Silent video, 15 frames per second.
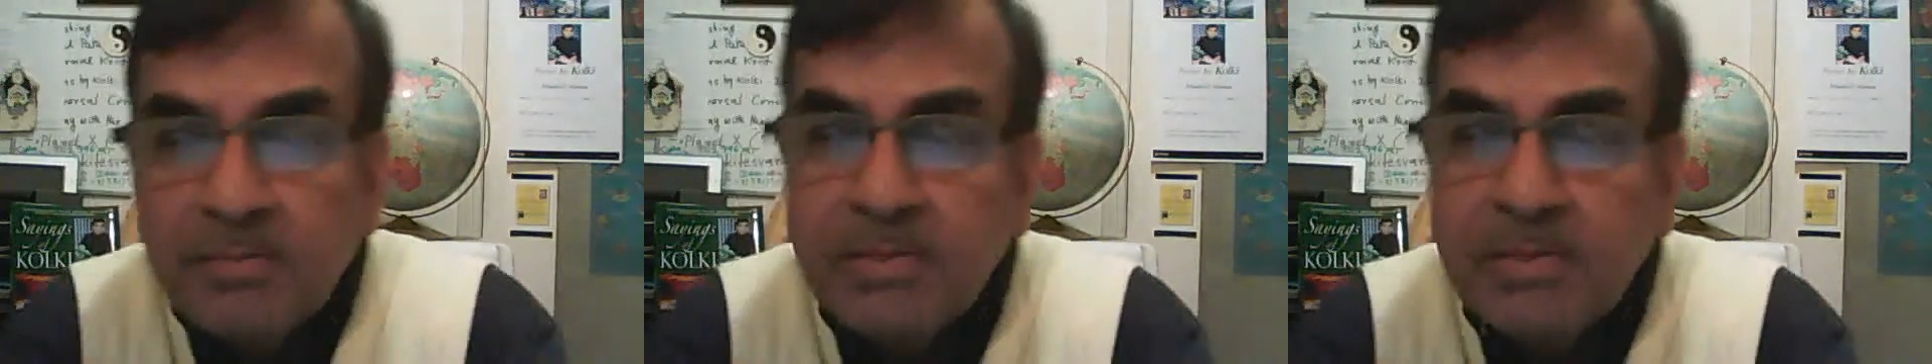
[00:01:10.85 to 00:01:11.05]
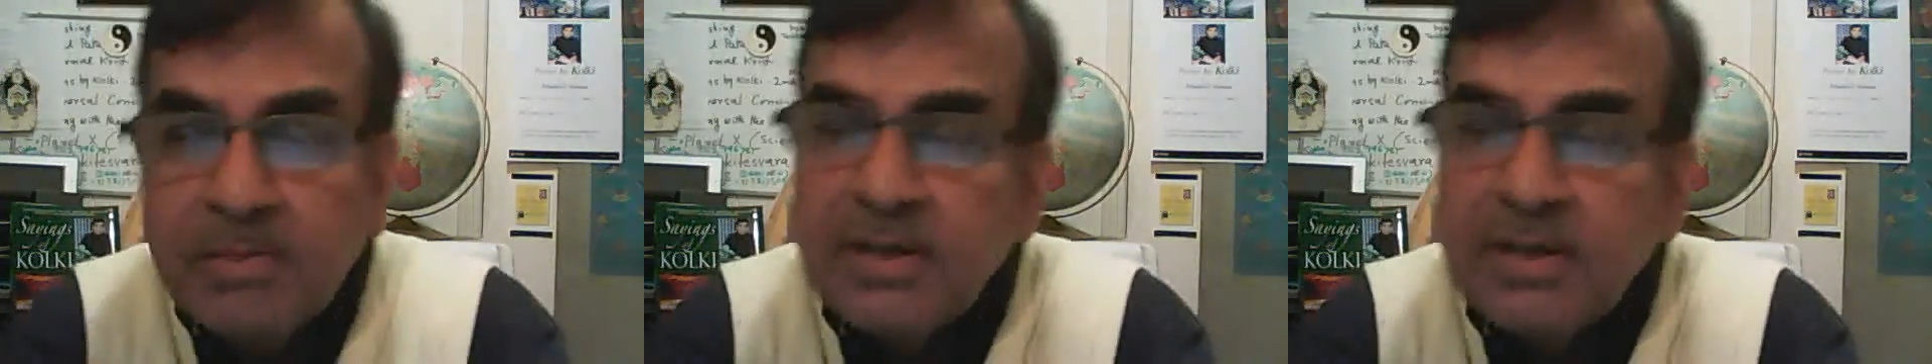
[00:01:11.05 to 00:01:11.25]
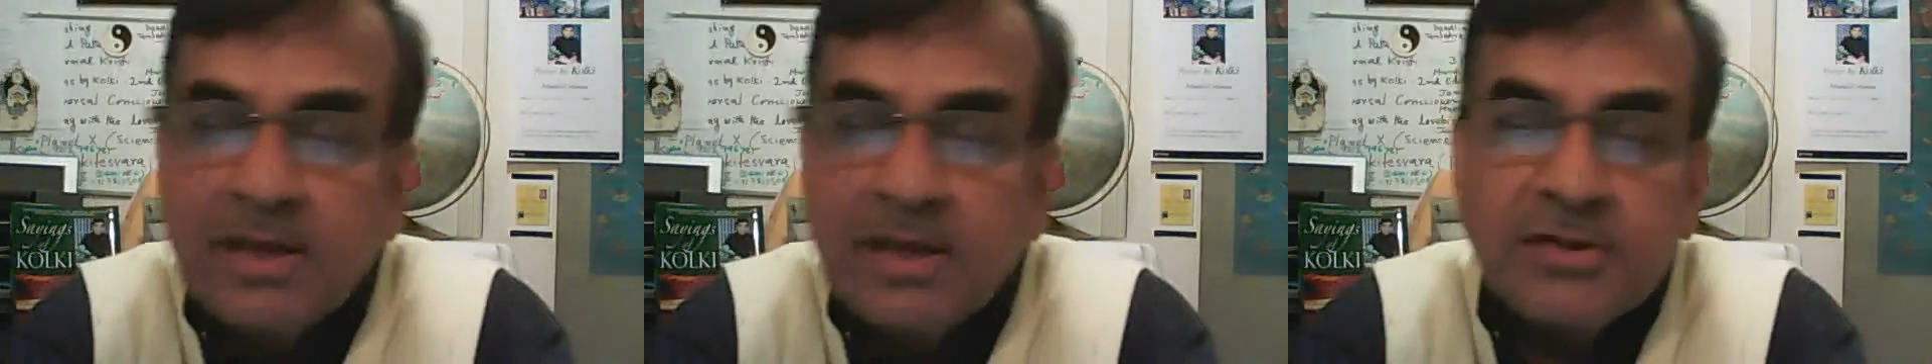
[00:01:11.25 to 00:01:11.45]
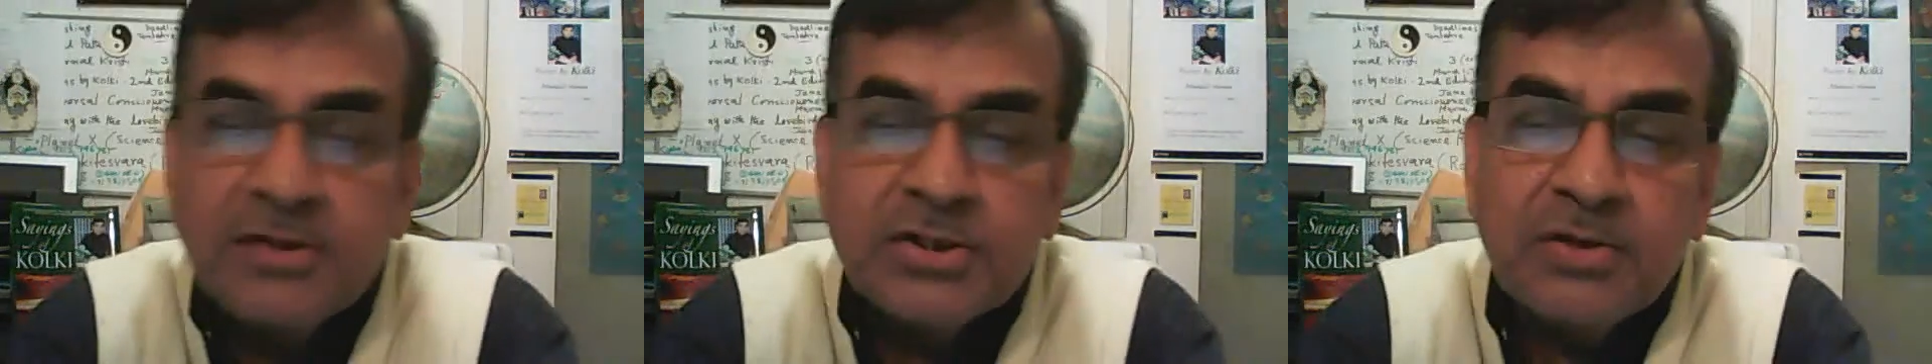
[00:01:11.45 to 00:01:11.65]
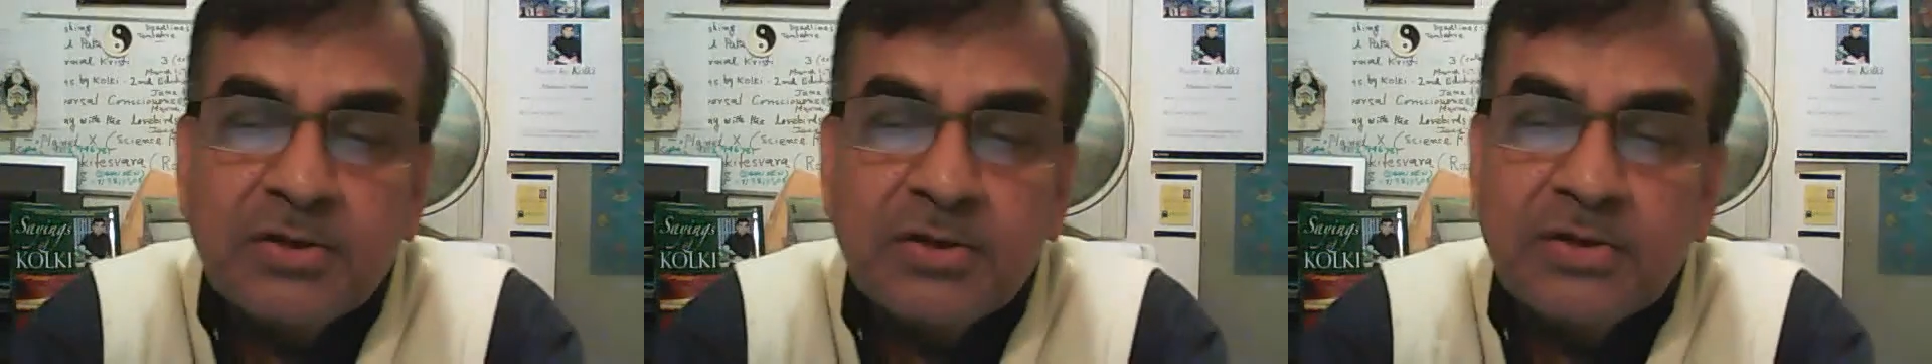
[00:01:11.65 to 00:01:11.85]
Media
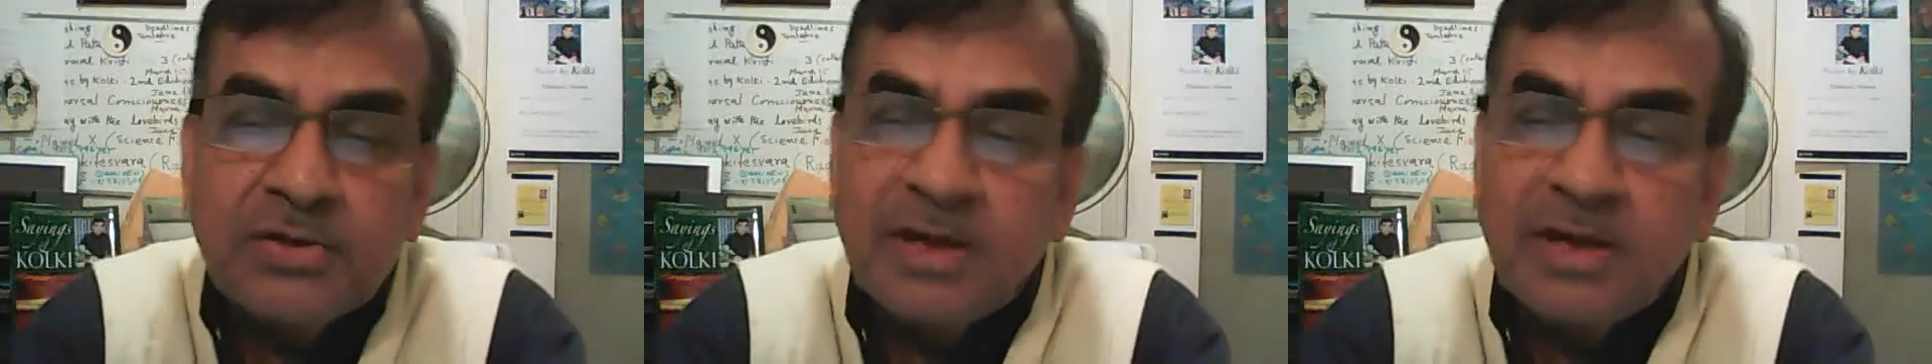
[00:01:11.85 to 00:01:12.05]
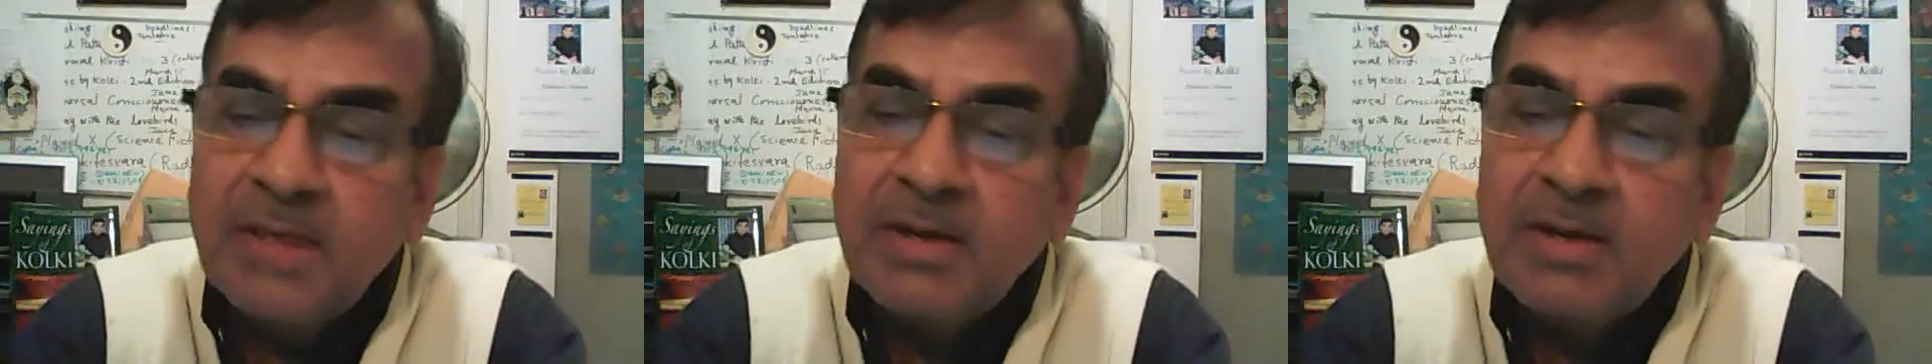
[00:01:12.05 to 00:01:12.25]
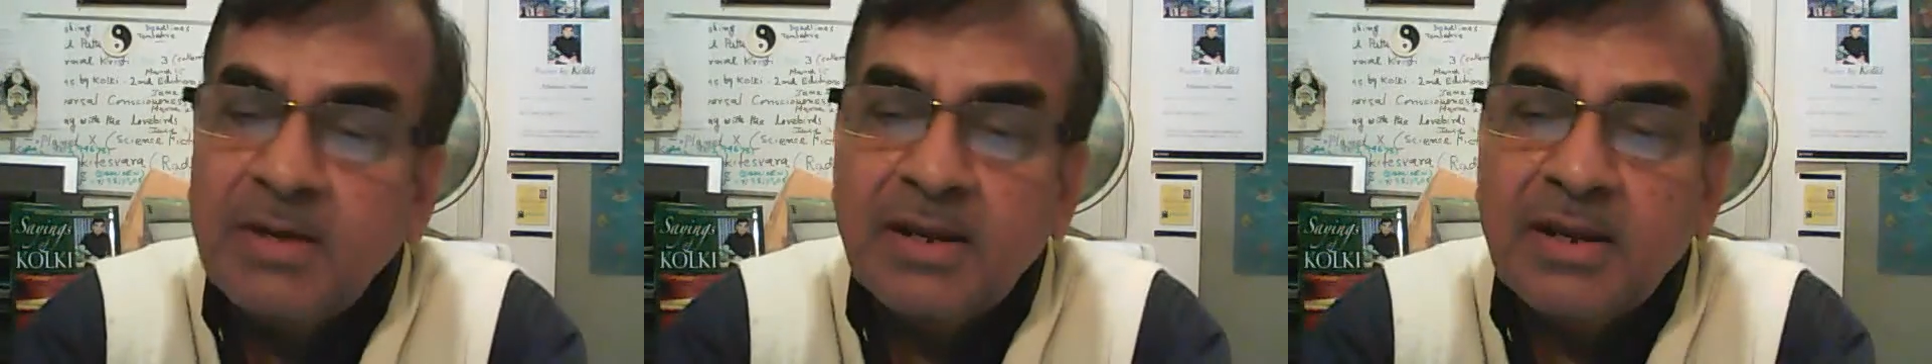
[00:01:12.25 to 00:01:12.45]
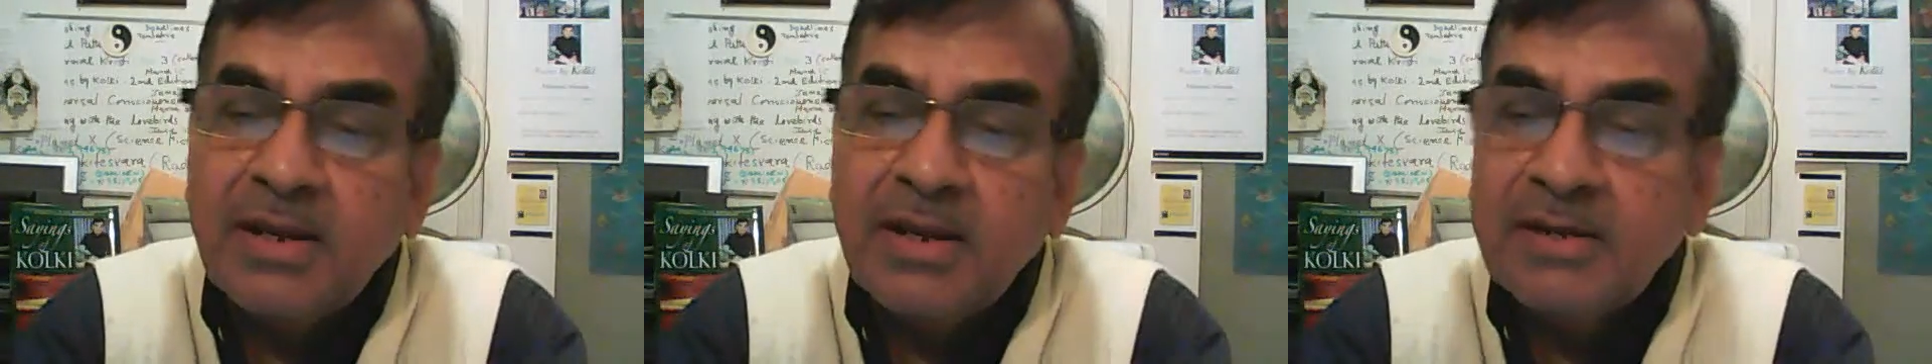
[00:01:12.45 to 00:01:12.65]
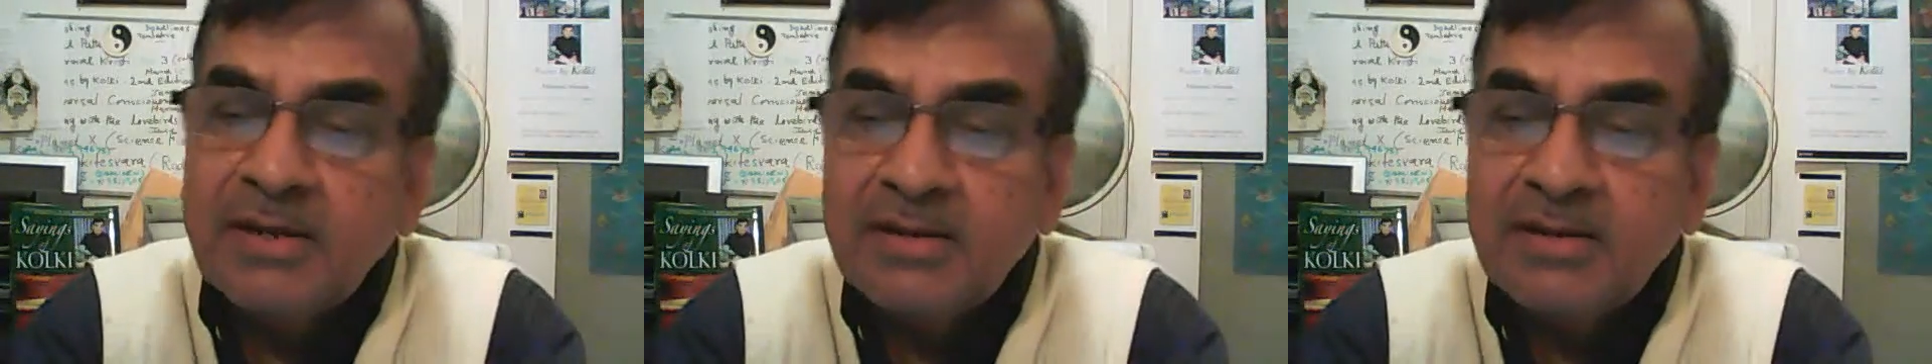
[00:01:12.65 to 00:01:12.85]
ensure time and
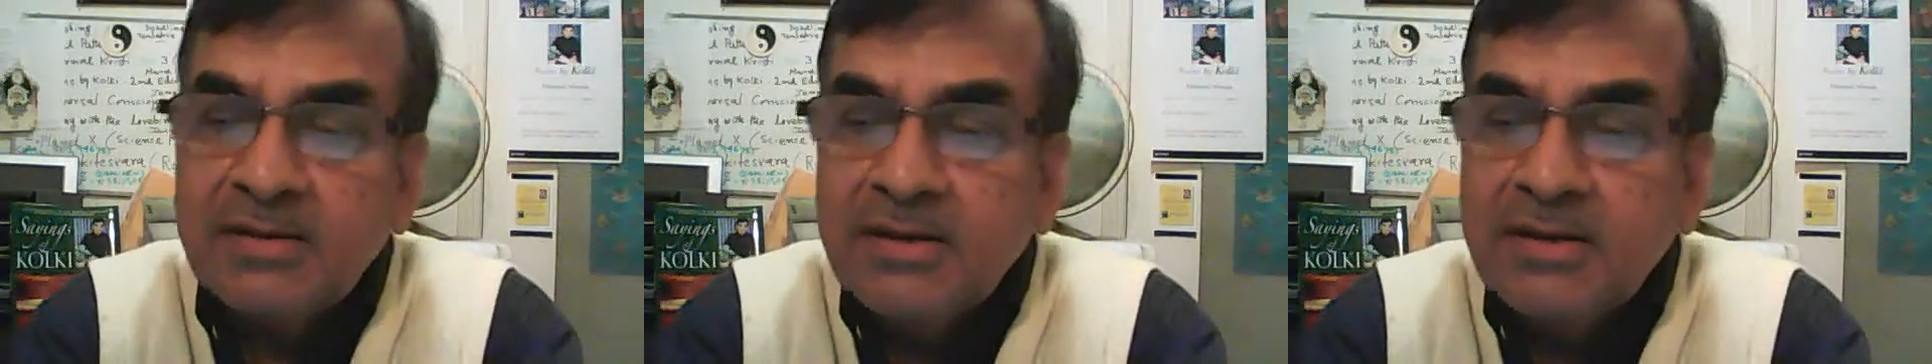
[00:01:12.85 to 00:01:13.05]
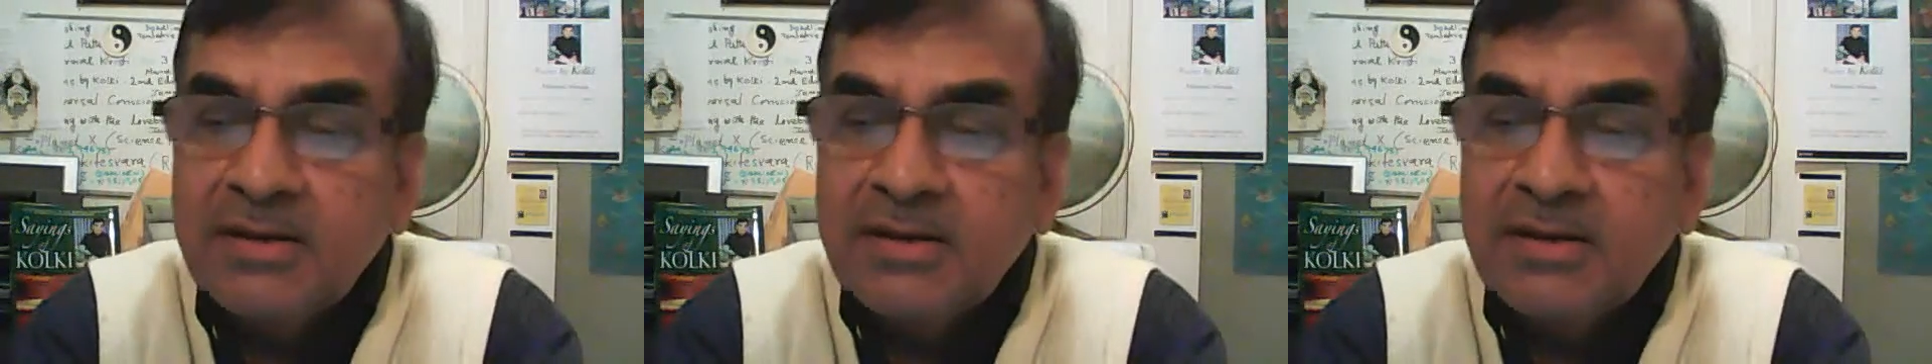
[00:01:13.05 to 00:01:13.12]
again,